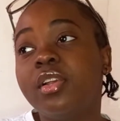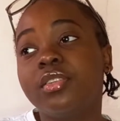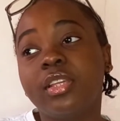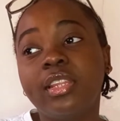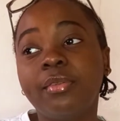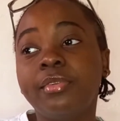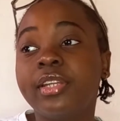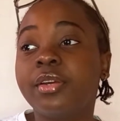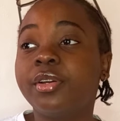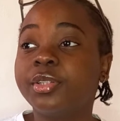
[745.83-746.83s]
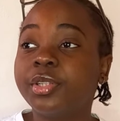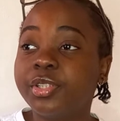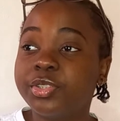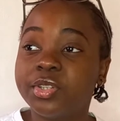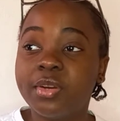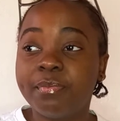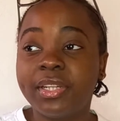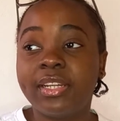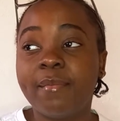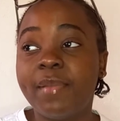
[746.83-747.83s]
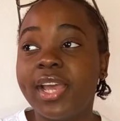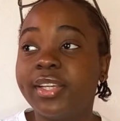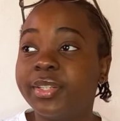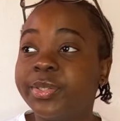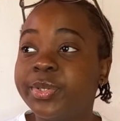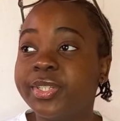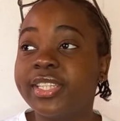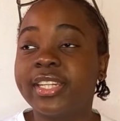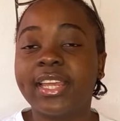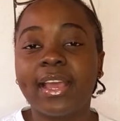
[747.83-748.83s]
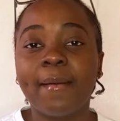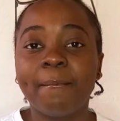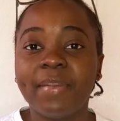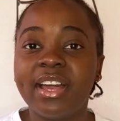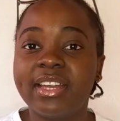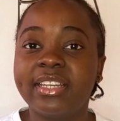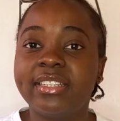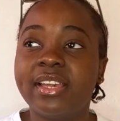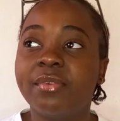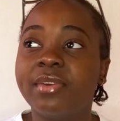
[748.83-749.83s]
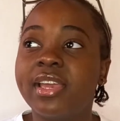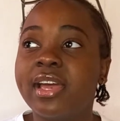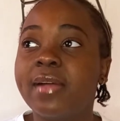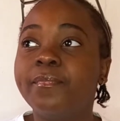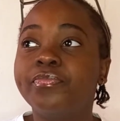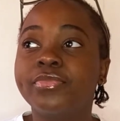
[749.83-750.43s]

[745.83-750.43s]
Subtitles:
So then when I go to a shop and I buy clothes and I come back and I wear,